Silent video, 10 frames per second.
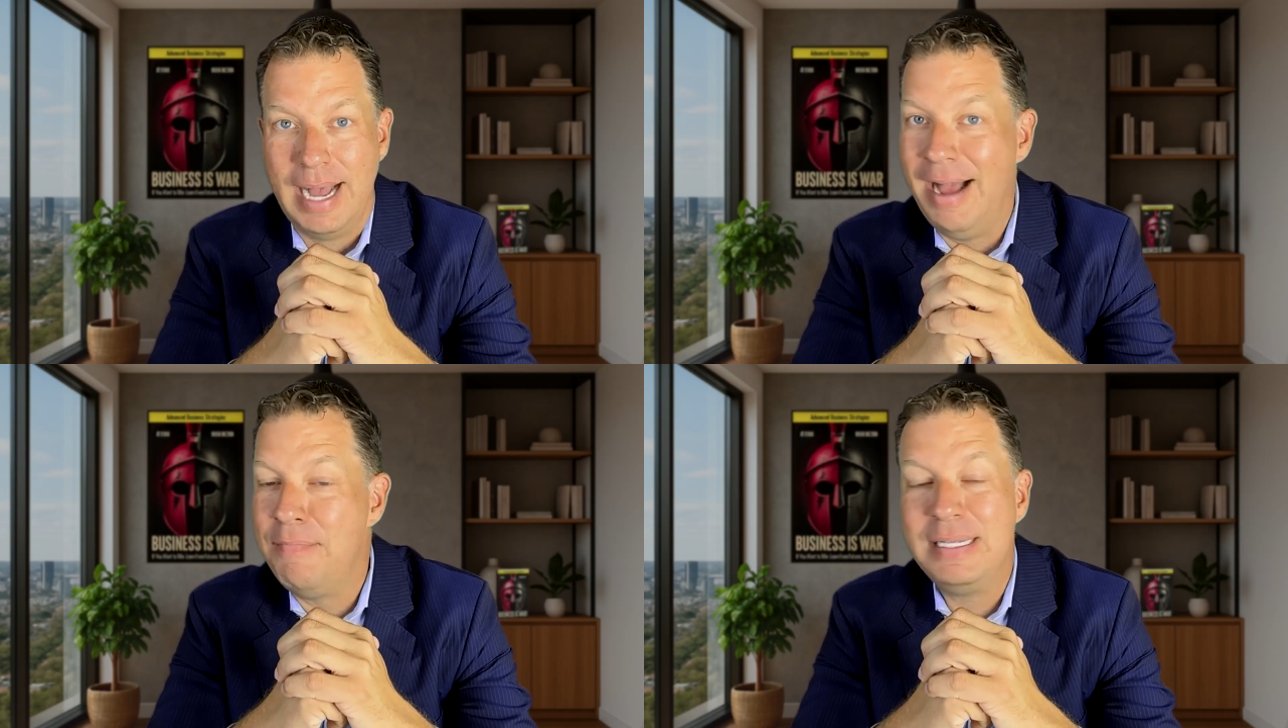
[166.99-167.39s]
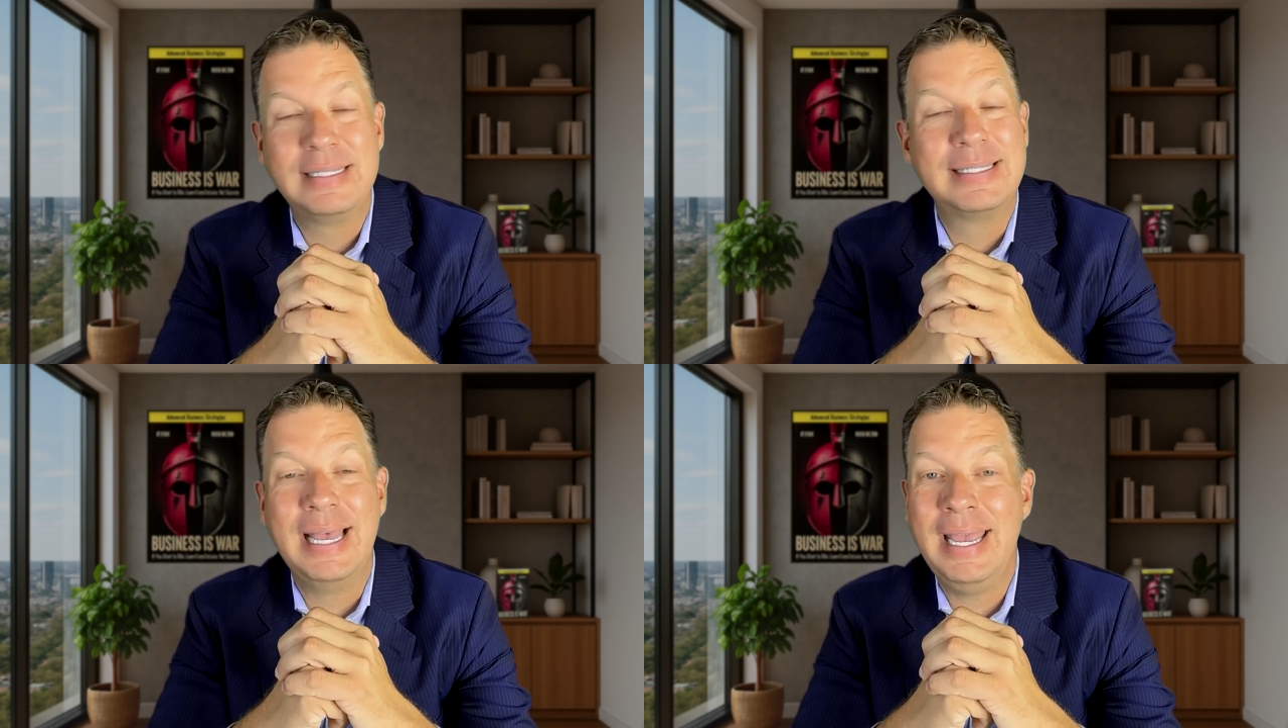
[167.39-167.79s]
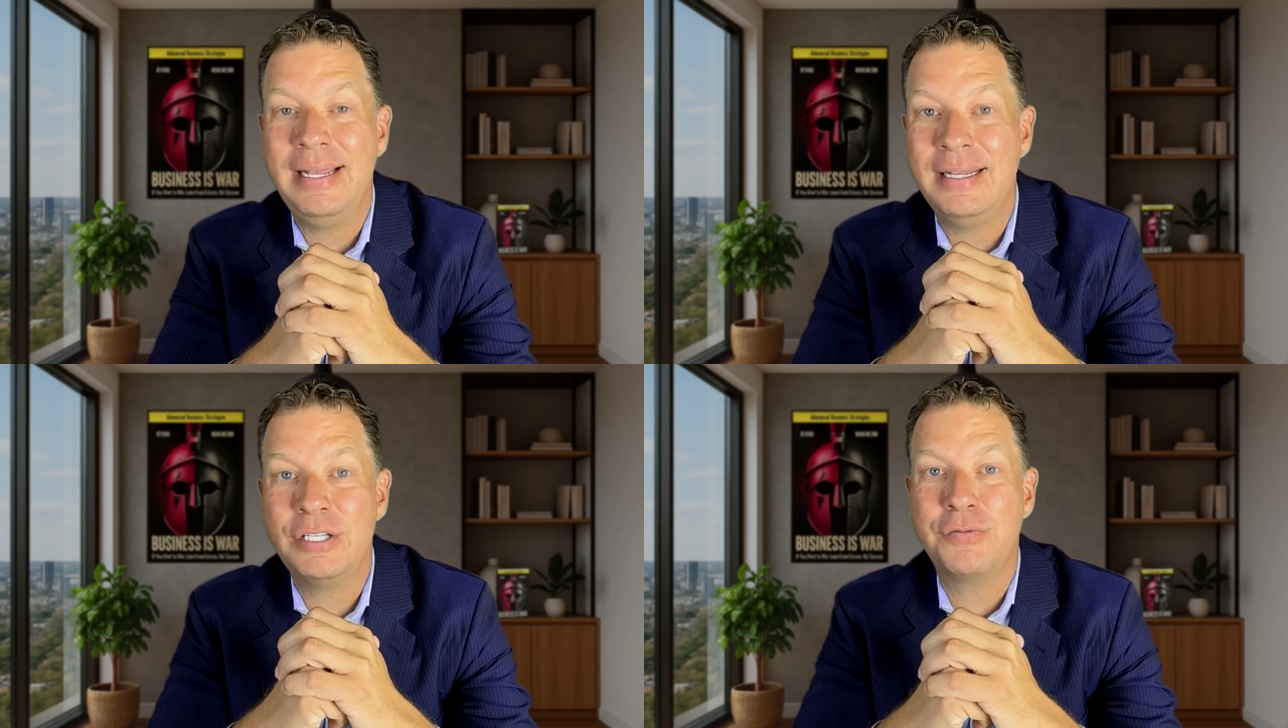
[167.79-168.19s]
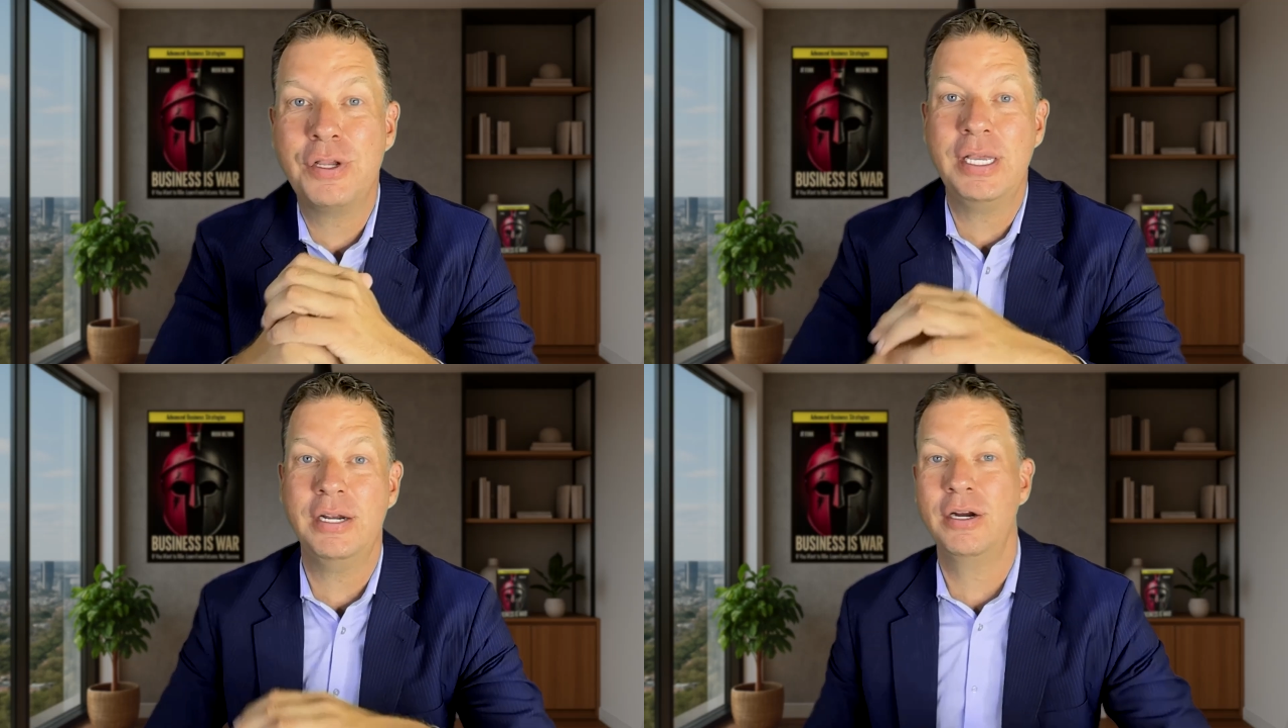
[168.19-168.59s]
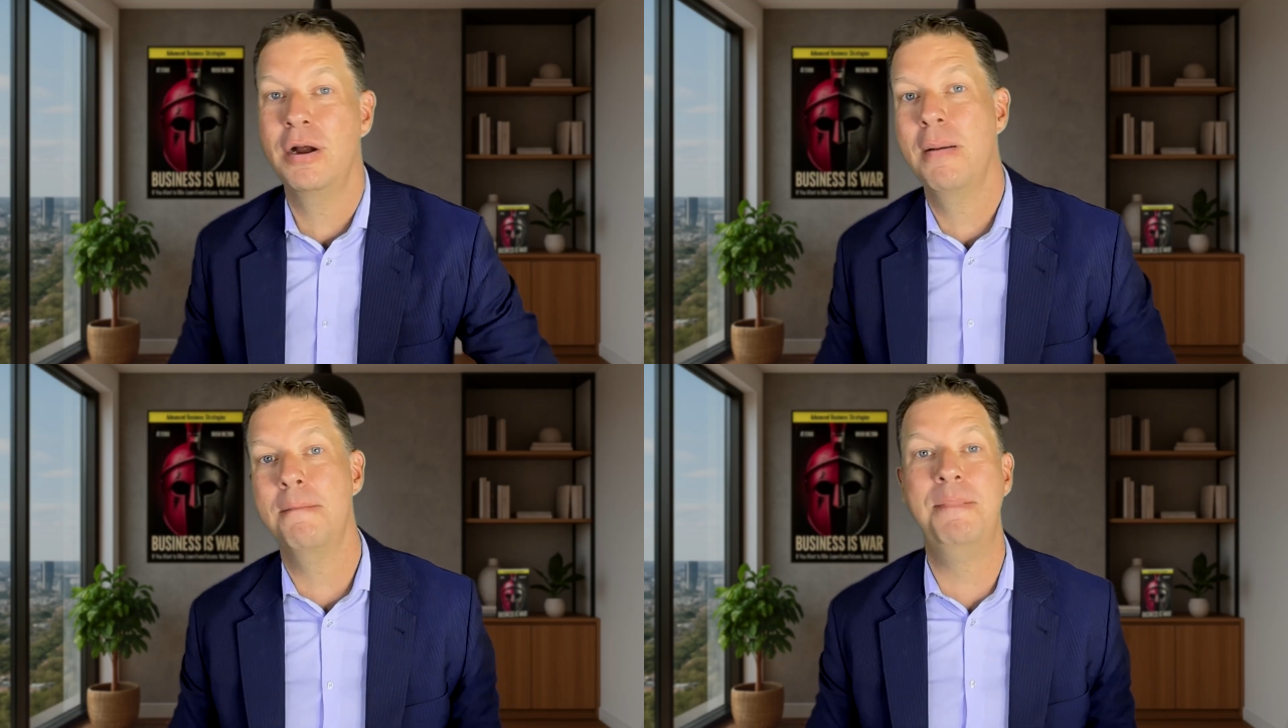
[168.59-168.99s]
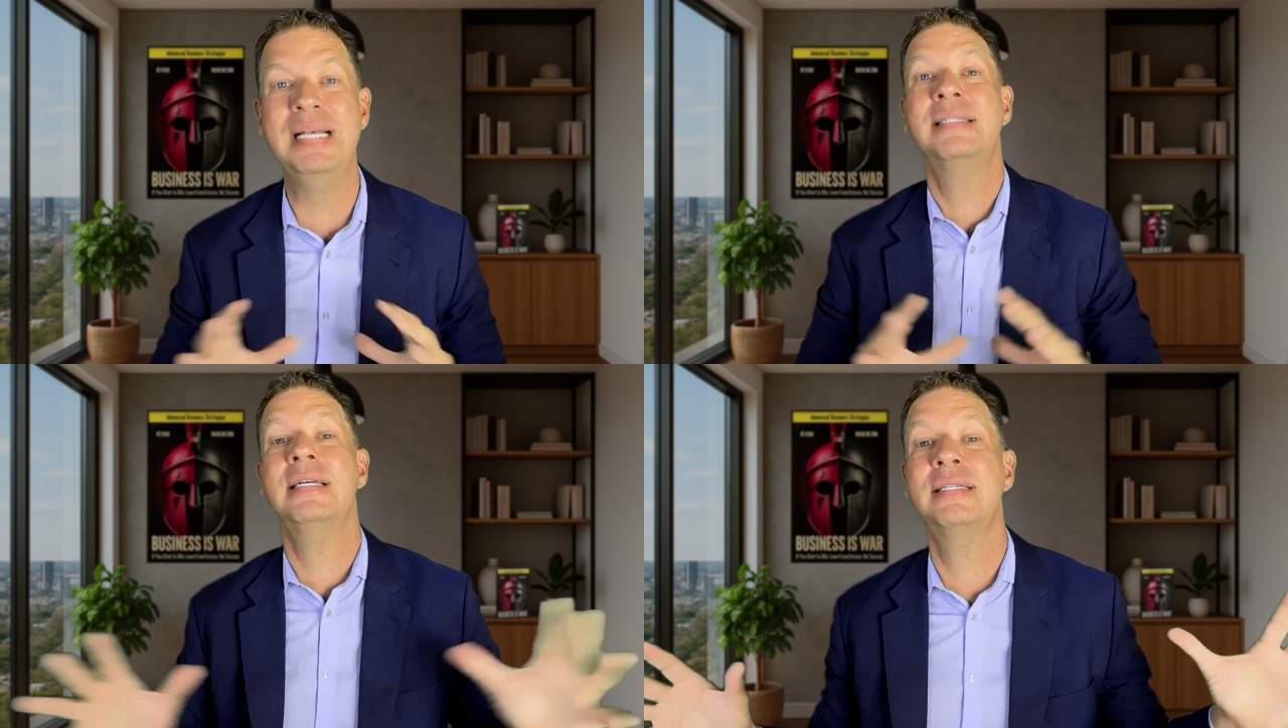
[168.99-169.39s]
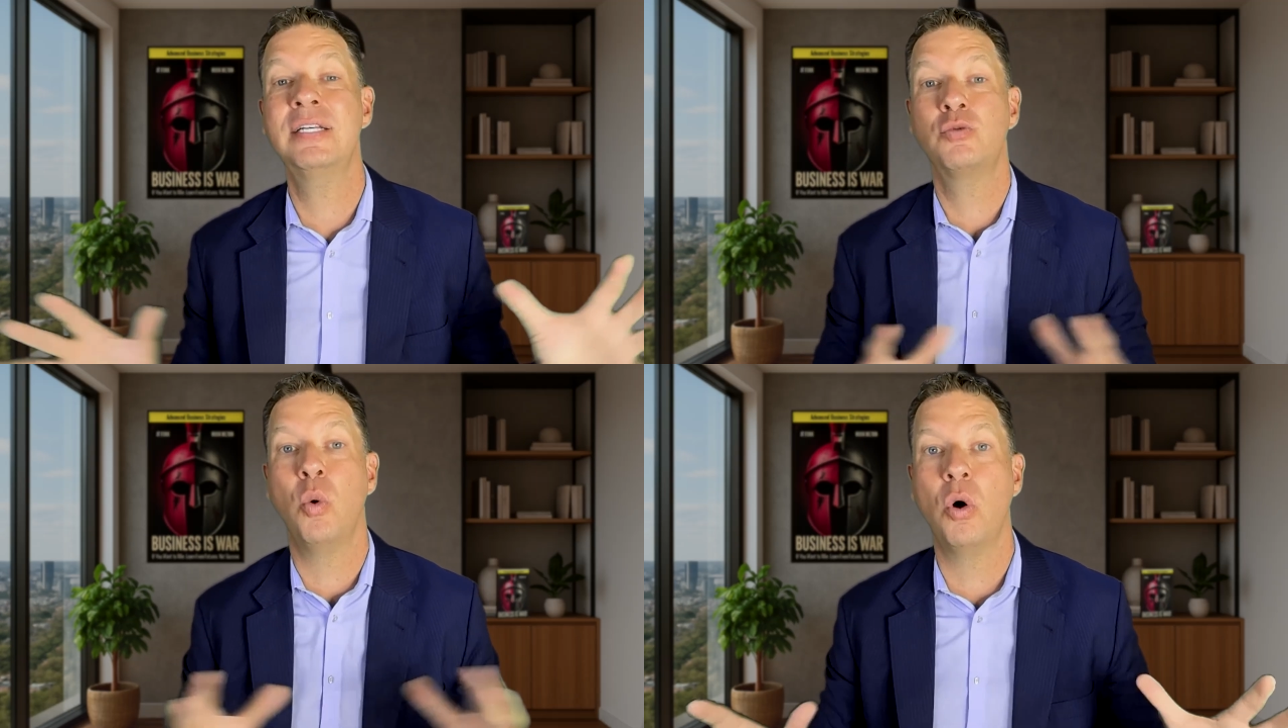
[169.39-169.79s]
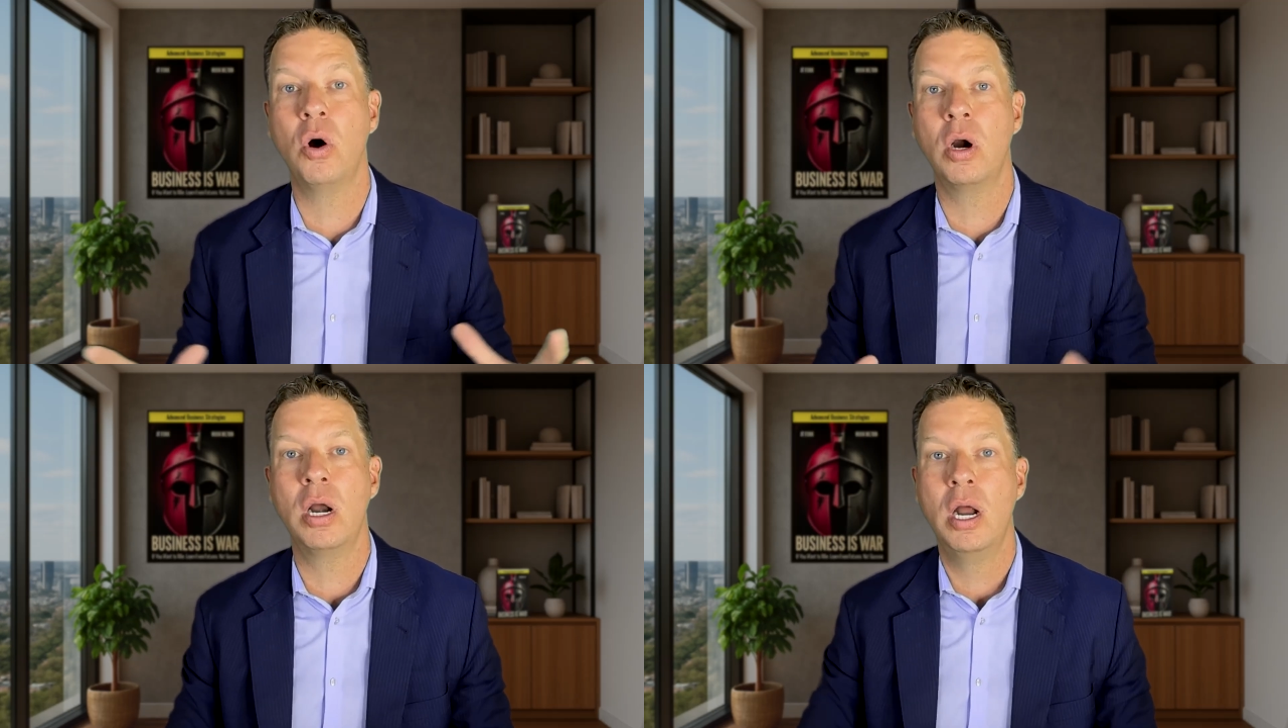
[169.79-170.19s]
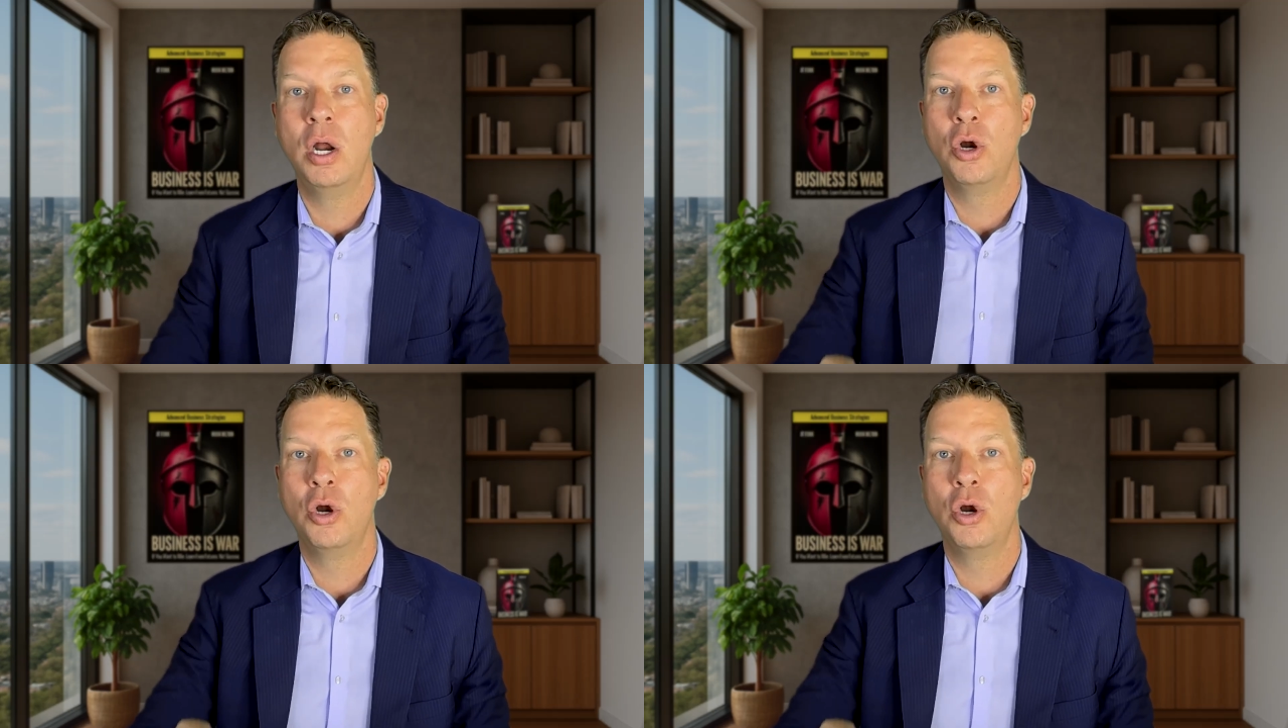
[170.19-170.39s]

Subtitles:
I've been saying this for years. Business is war.